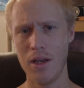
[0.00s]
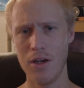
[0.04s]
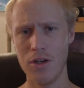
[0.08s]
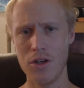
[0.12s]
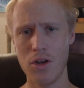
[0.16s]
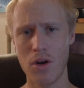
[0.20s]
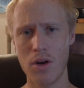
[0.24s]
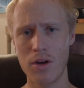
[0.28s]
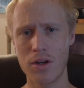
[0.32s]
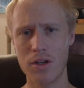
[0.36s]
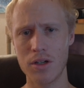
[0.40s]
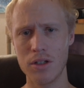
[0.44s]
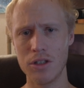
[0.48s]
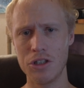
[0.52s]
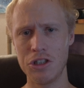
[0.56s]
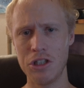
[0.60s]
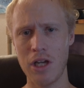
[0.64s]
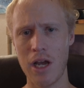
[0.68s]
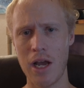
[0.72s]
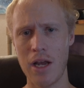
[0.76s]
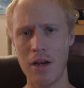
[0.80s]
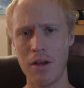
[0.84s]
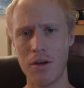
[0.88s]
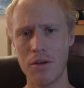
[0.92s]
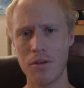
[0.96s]
and darker
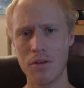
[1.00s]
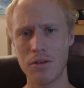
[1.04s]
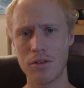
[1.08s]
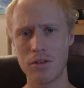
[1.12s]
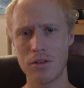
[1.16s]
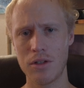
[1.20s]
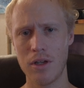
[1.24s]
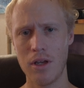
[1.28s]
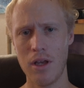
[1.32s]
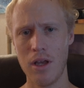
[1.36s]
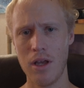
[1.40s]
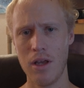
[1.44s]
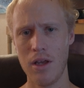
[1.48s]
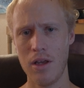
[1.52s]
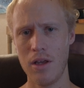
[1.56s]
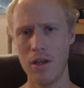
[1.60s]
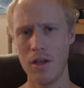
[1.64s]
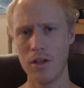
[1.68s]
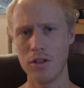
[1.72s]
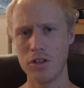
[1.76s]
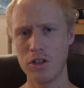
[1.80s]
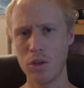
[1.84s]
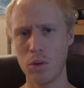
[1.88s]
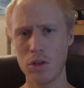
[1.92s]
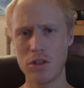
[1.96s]
shadows.
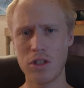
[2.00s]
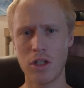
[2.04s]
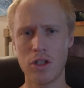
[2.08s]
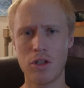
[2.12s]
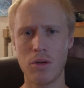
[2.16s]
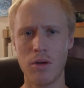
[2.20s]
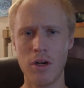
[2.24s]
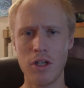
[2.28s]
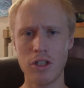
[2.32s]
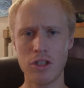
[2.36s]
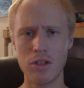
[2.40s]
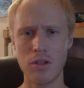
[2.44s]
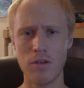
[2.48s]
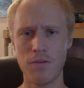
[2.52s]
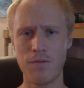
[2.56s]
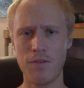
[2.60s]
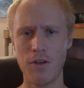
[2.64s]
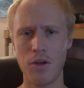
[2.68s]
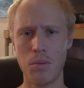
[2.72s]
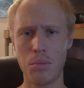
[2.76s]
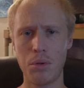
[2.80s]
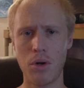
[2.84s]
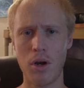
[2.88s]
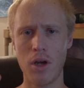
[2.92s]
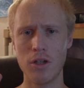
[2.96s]
So it's a traditional
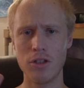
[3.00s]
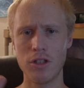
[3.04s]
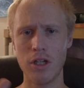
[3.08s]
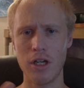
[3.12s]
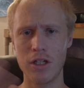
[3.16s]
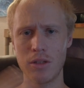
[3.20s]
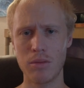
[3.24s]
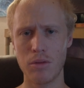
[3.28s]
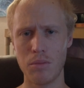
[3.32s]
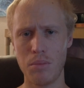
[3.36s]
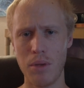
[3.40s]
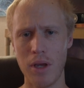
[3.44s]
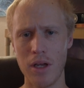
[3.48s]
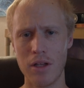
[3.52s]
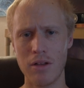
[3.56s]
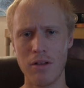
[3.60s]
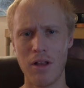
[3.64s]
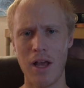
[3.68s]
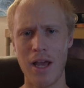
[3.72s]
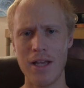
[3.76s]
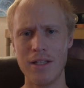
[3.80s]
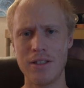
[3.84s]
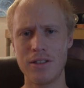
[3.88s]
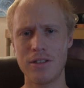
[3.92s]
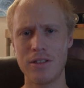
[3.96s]
film project with big
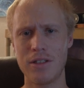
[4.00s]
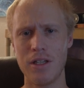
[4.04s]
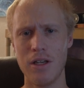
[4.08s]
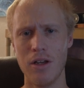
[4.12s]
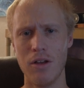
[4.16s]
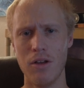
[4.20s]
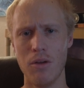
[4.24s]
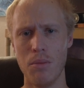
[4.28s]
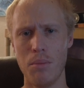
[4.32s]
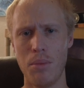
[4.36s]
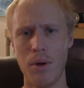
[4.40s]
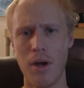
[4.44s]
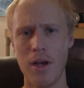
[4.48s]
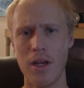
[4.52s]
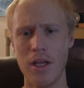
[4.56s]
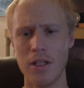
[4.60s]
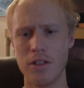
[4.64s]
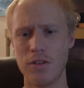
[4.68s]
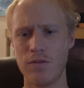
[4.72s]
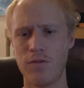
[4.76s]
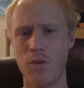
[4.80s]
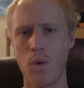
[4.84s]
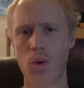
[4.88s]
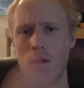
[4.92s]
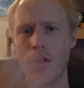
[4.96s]
light still, but
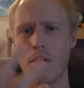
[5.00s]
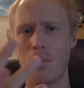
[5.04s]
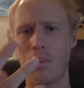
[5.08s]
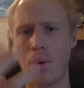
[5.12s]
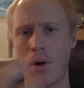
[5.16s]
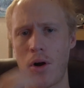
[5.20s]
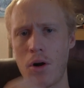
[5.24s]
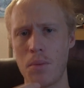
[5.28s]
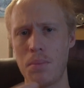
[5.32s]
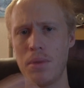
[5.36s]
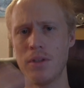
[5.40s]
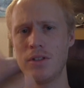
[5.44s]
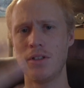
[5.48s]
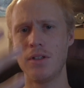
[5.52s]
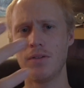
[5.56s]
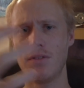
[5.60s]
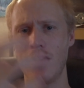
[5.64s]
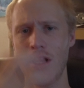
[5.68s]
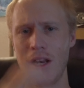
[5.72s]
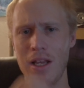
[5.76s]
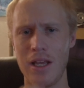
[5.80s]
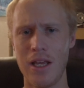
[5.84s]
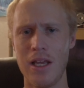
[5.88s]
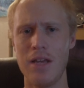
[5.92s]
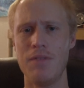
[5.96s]
it's for the purpose
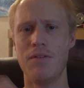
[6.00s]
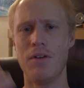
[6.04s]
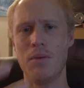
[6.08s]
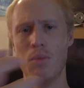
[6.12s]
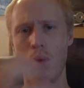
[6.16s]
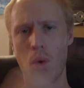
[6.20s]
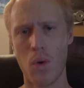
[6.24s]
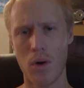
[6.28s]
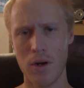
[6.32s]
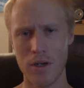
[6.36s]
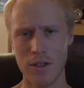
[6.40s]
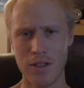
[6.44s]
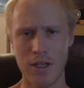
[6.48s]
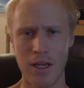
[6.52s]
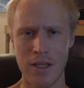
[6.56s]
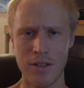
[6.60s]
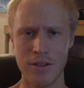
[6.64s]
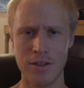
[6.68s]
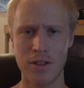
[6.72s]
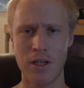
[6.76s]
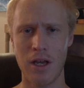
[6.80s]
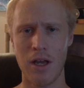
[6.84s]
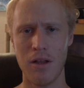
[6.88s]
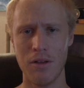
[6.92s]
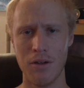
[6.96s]
of getting even more
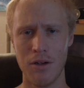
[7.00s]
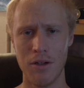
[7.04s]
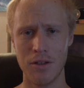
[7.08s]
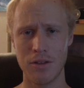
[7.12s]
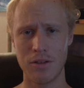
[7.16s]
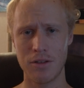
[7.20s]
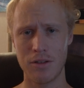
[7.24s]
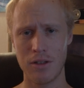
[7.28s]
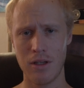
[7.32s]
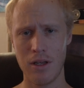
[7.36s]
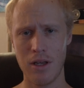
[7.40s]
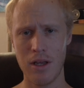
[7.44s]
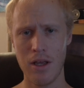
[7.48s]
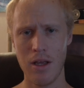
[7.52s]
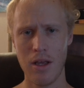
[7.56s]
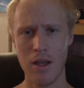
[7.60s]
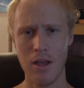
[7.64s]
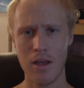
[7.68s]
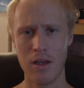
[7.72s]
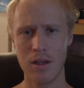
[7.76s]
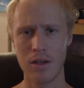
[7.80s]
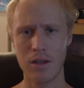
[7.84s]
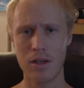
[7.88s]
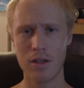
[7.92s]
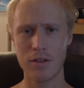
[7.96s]
intense colors.
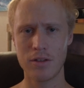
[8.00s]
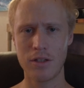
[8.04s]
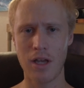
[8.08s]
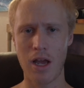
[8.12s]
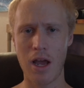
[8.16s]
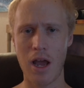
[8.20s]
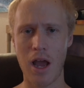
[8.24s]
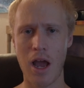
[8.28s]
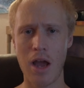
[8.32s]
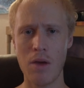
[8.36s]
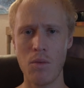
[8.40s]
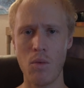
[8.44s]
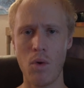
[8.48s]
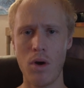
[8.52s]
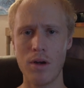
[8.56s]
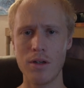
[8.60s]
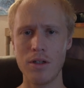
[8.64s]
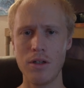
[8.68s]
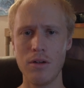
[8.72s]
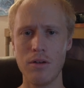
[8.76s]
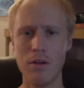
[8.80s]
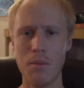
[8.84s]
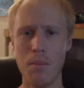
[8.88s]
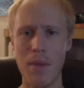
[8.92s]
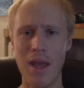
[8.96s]
Because I
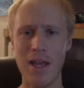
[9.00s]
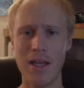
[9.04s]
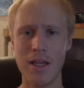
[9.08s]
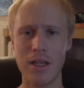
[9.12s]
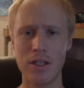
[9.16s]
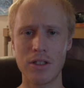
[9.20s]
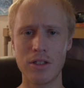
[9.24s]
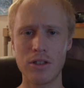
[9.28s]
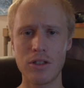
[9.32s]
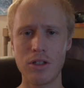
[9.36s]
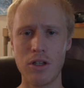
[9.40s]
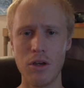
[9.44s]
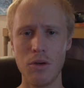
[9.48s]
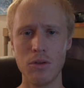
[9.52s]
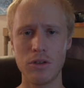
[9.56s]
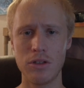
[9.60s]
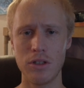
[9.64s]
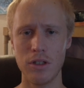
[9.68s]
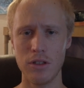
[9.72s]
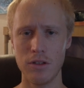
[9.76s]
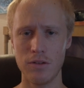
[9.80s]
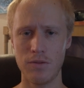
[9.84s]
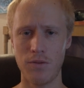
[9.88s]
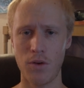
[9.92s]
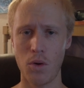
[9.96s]
want you to make
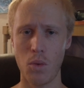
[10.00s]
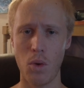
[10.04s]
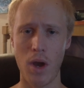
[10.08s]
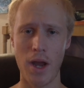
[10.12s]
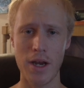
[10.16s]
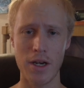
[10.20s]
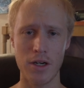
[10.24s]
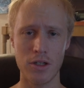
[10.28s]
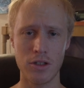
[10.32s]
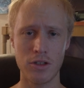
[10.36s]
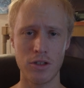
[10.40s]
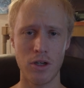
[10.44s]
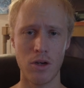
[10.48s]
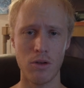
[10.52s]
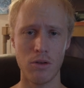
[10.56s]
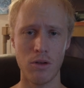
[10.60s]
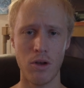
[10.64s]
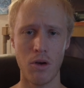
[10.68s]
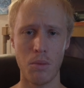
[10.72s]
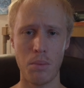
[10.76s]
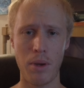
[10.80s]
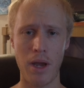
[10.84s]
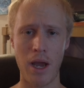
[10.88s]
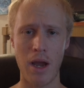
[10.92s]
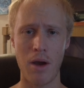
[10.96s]
excuses for why you're so
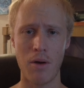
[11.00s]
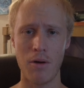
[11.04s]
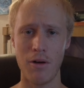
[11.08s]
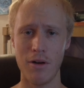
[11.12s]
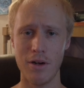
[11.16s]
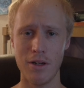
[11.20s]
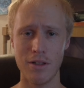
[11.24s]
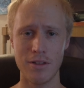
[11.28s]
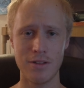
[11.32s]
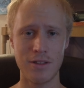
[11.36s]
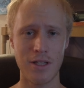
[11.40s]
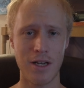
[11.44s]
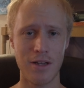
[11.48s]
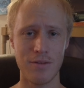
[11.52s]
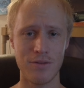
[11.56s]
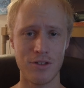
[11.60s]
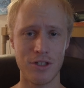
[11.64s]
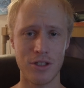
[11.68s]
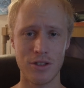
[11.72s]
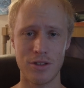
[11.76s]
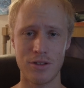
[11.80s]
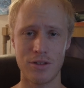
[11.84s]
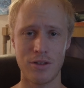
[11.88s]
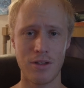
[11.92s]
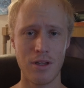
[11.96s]
low powered, instead of
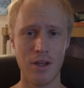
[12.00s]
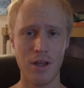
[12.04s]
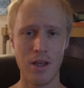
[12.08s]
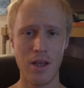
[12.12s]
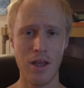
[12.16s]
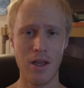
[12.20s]
just